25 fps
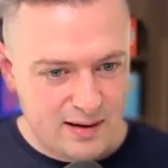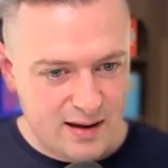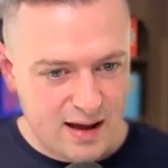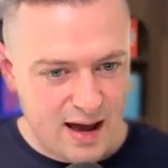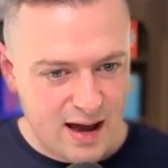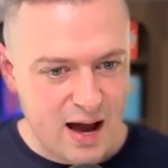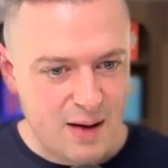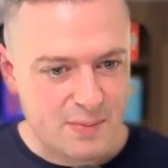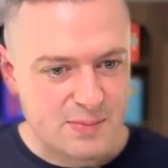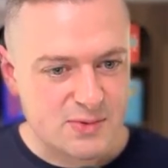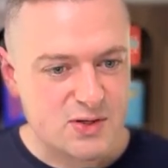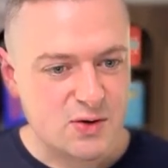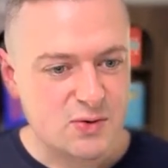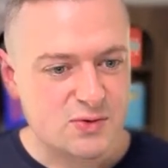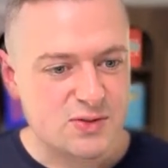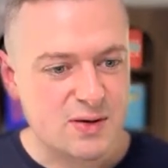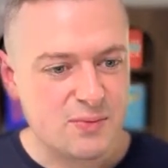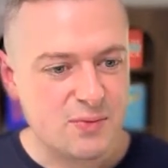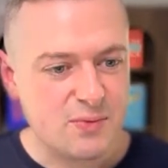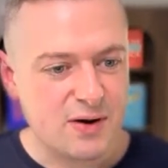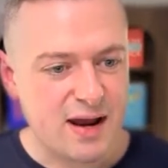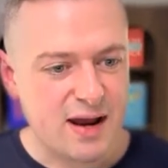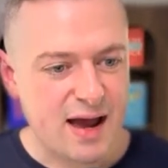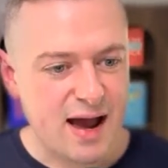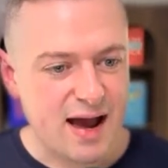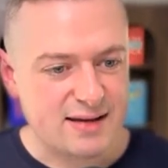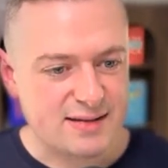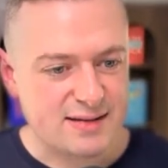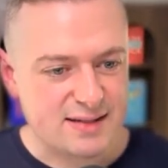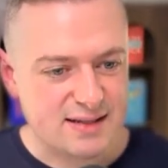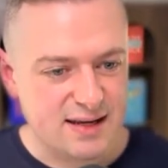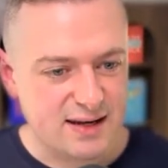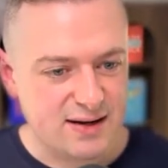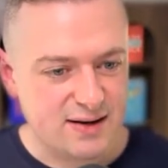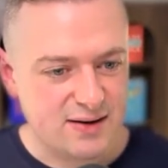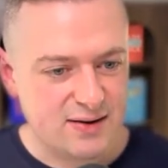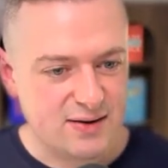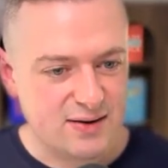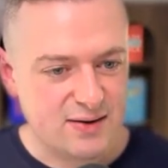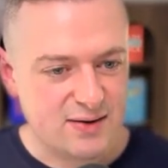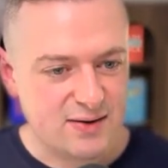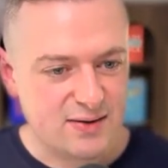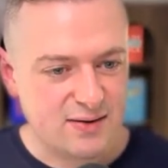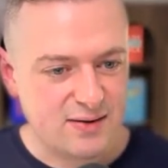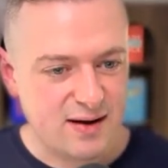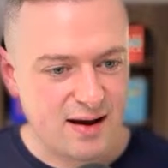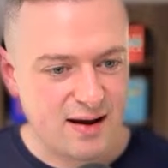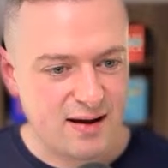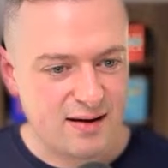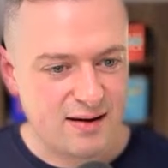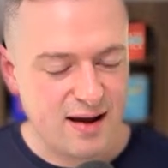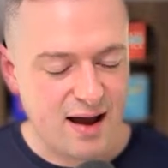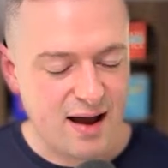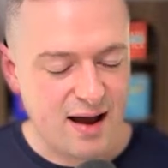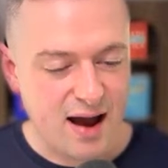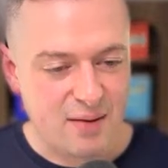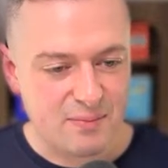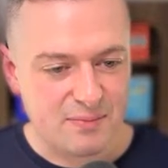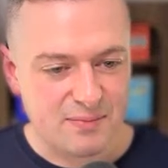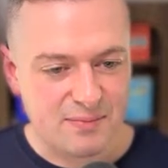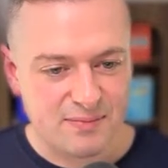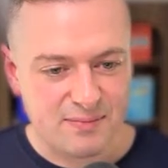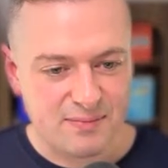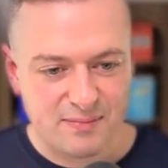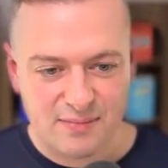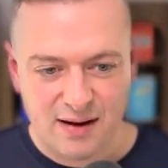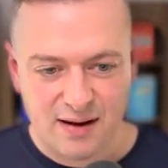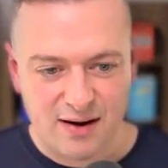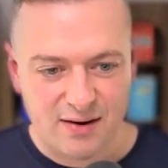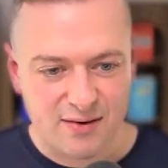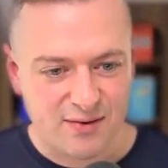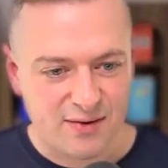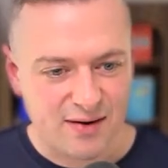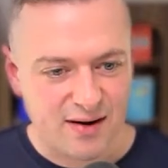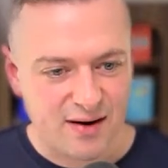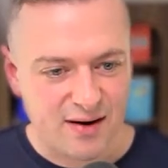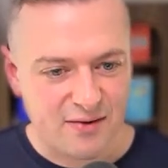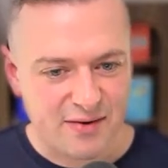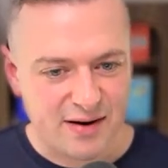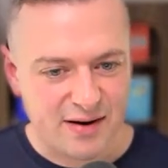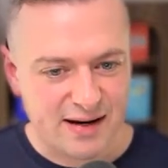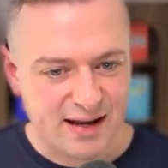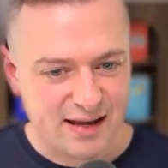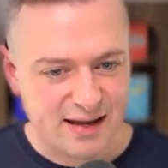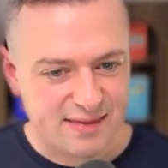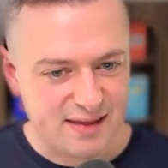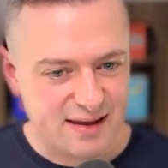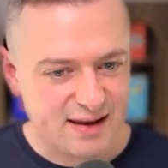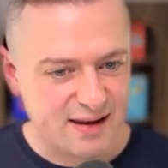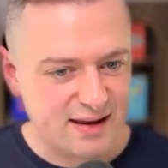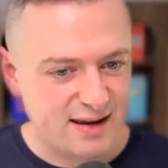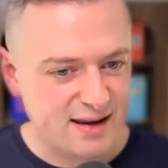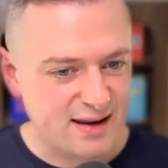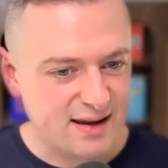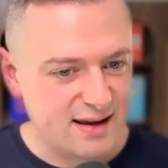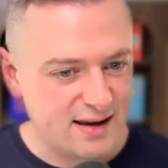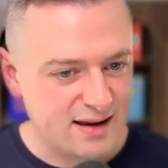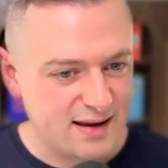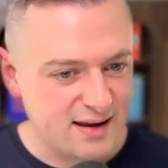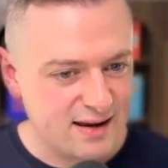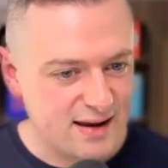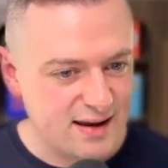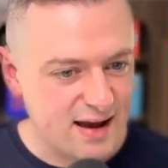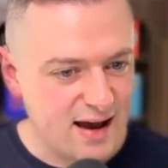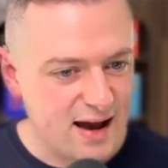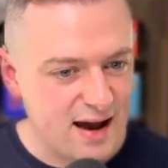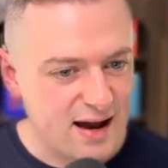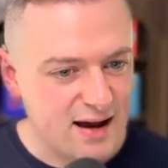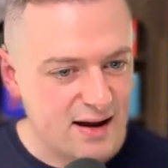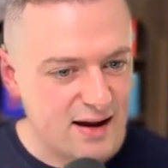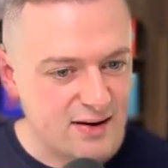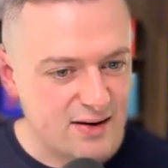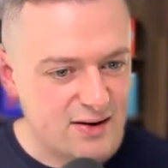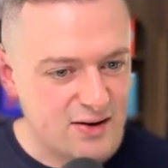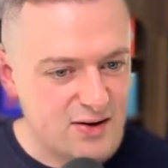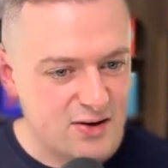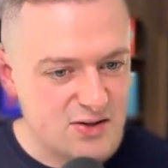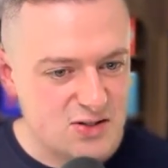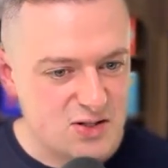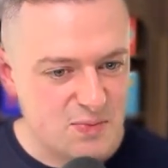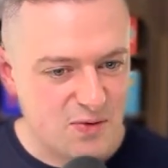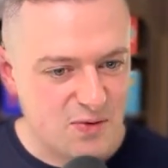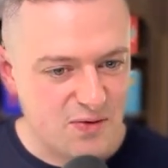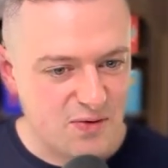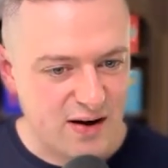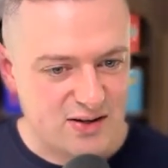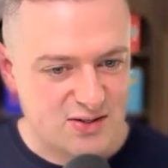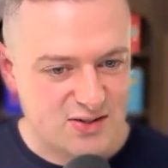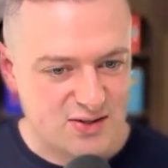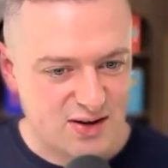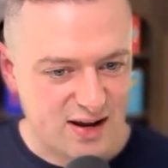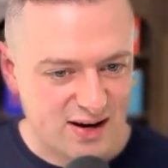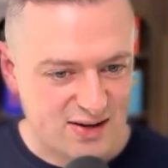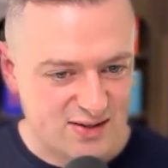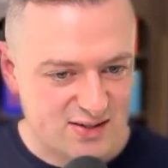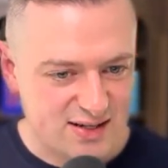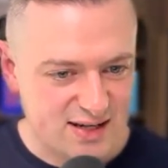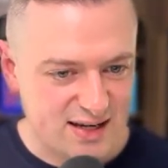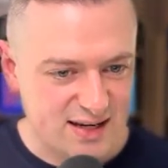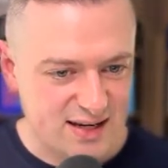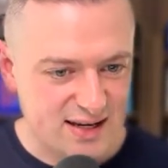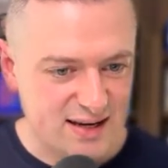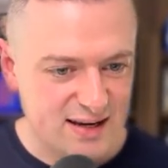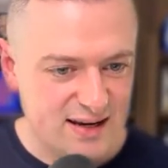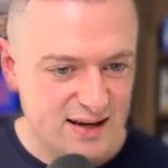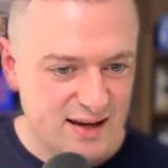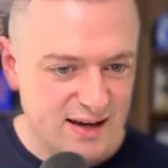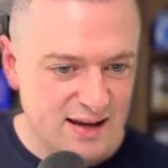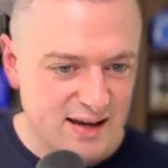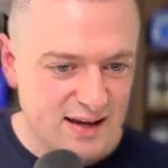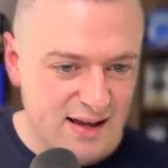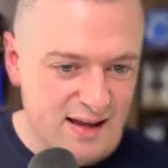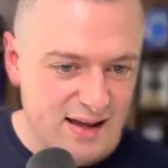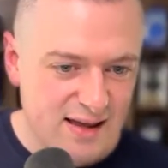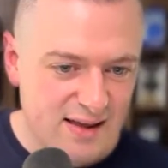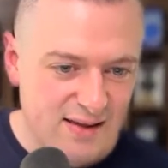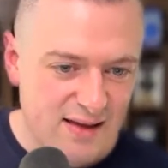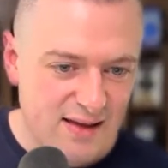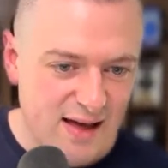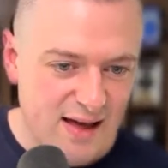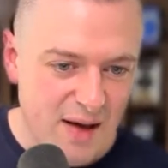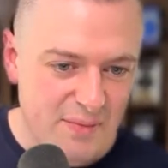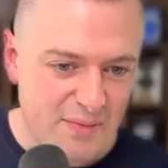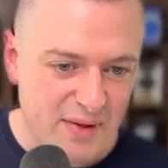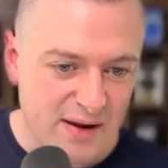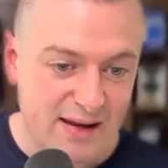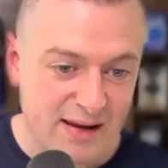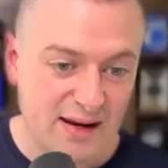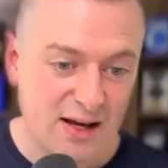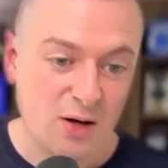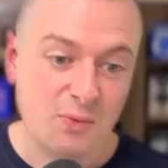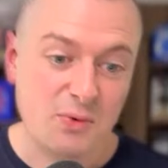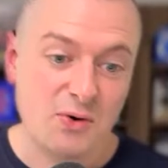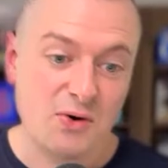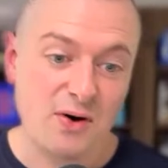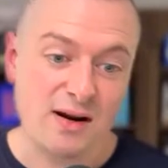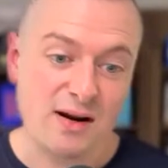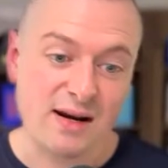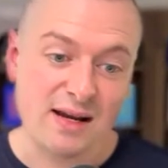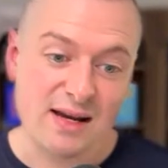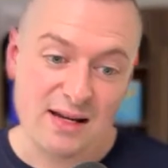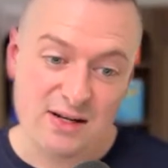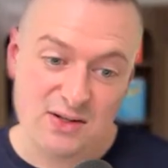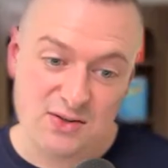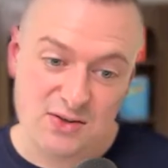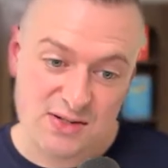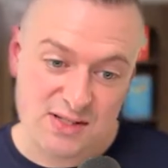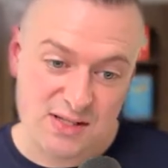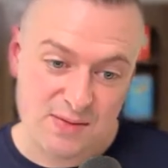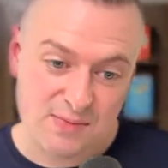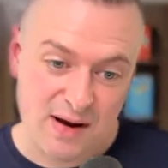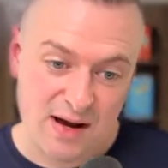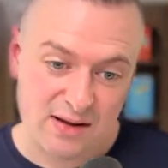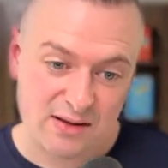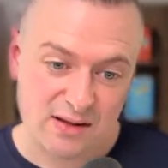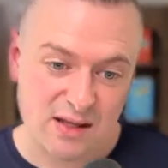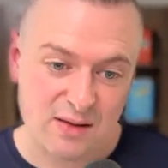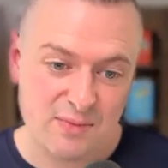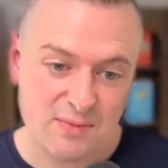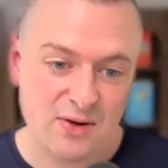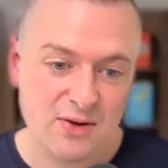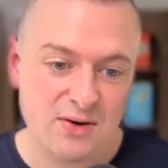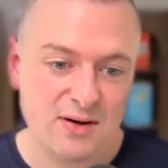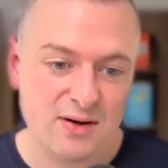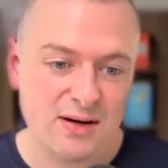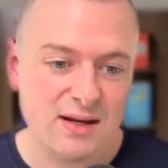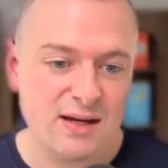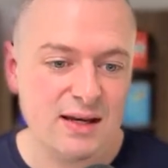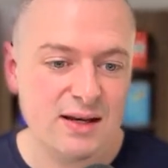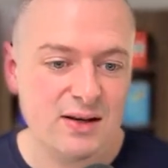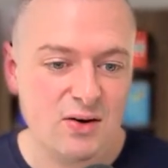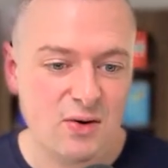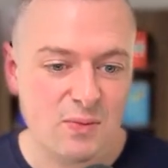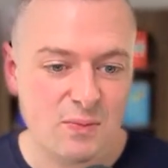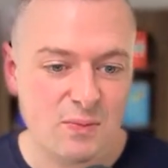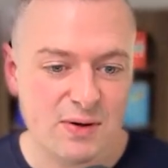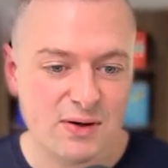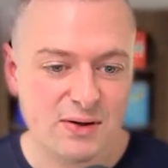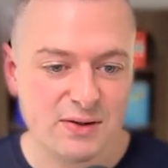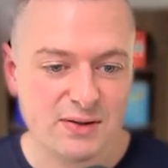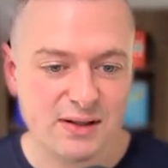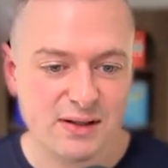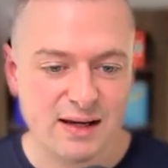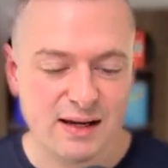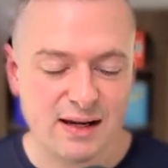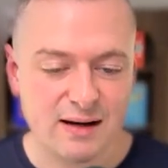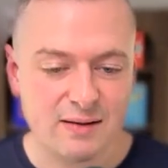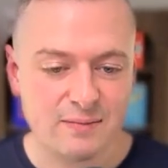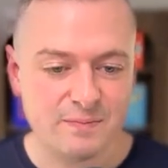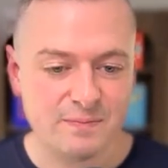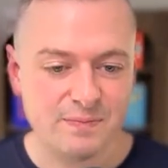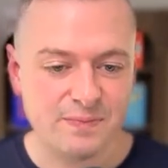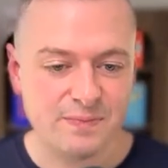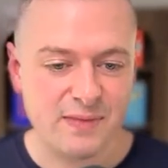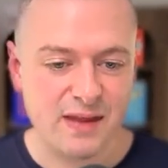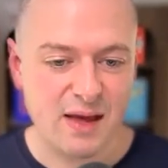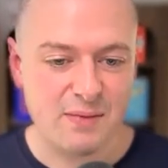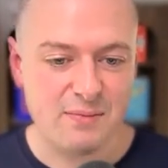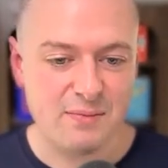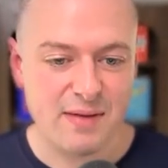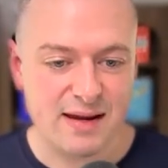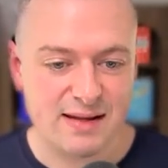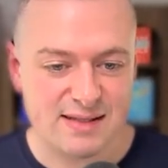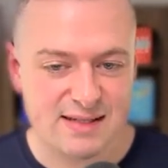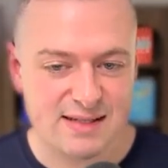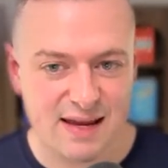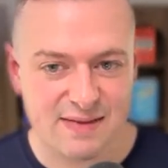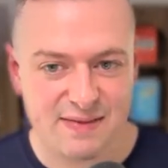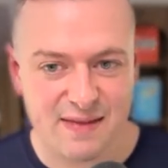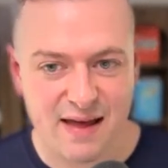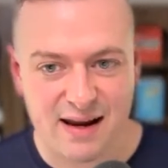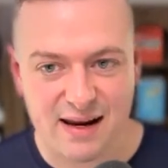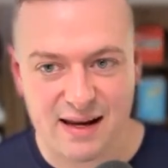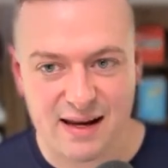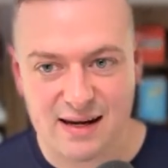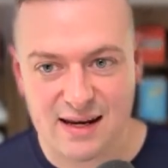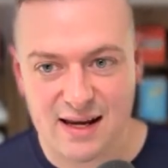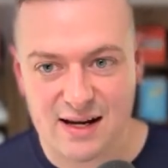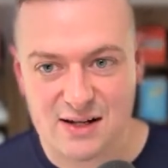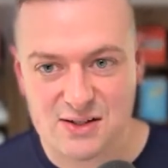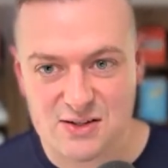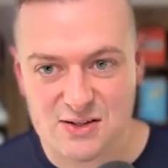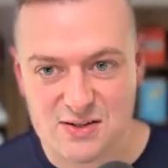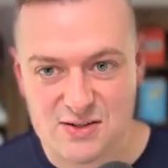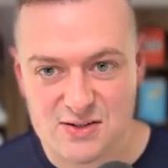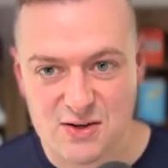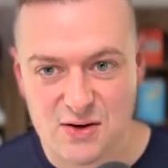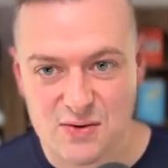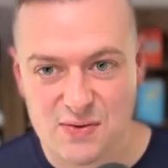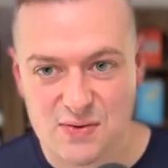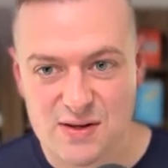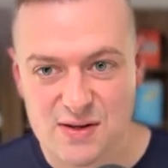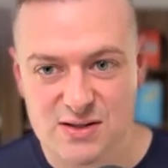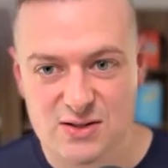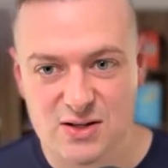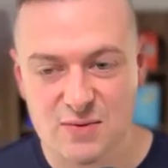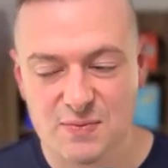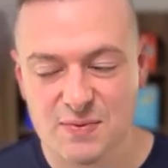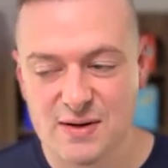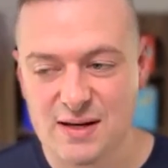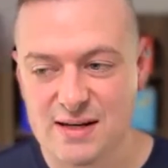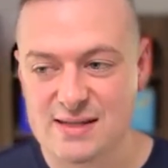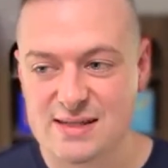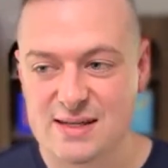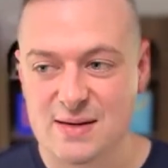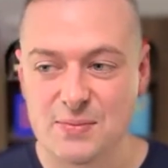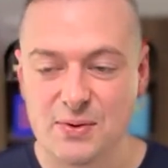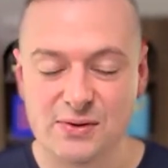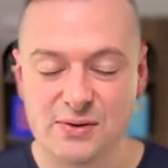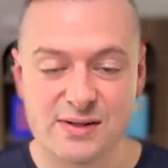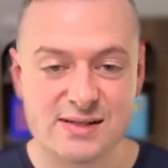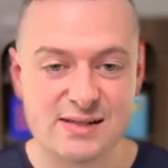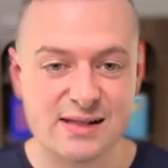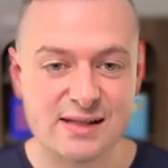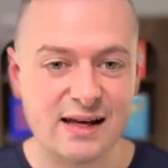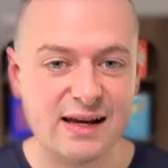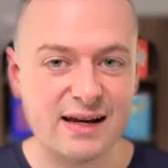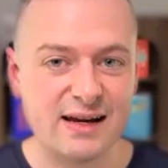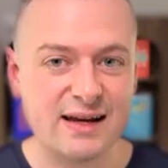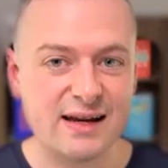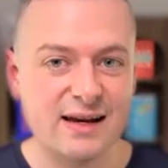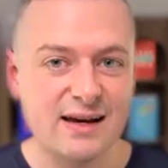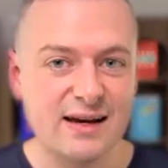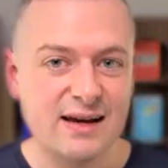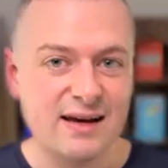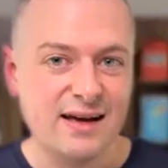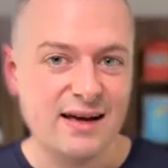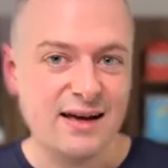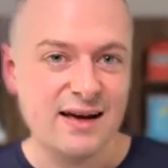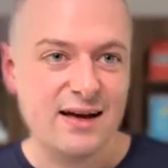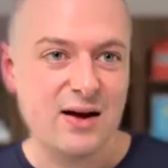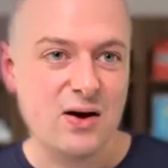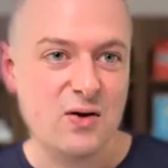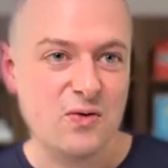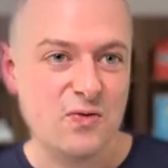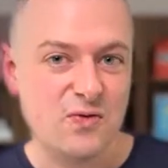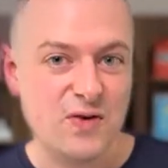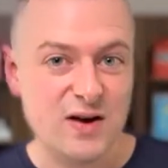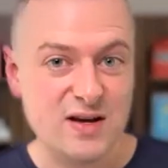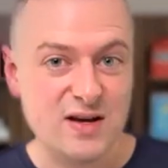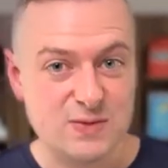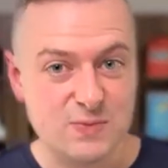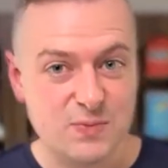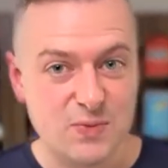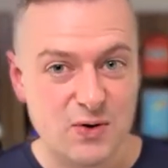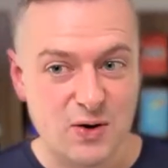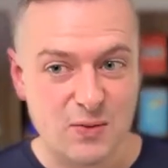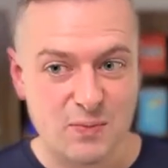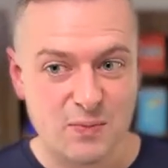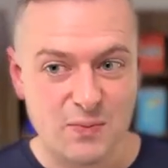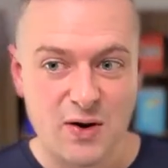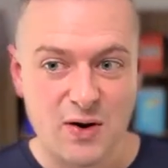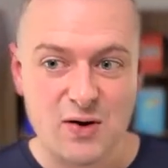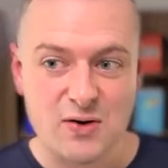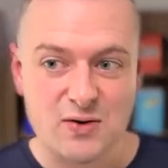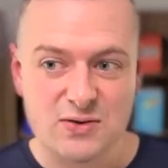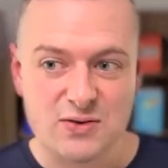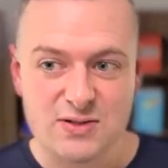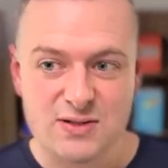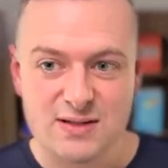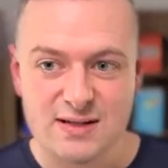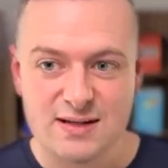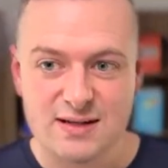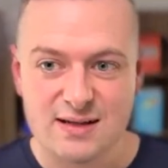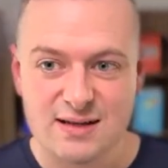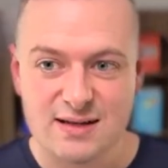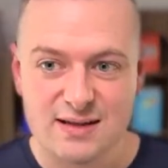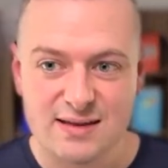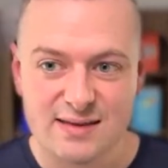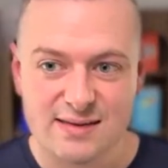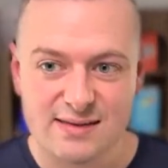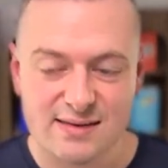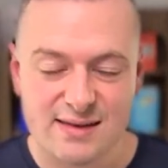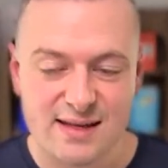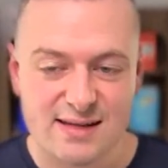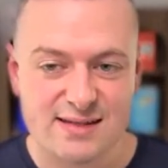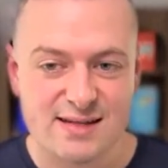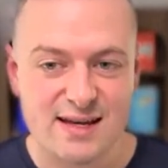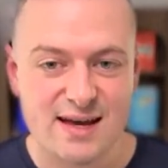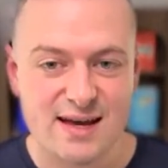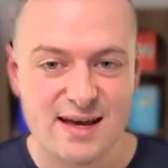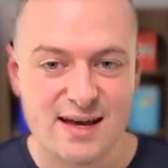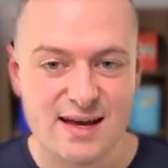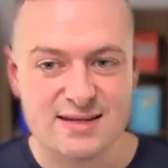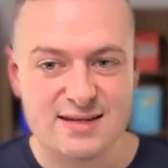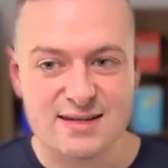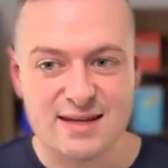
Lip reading: so someone asked here, Erin, I think, could you provide a strategy that can help create interest about the community you're building and maintain that connection? So this could be as simple as like a Facebook post that says,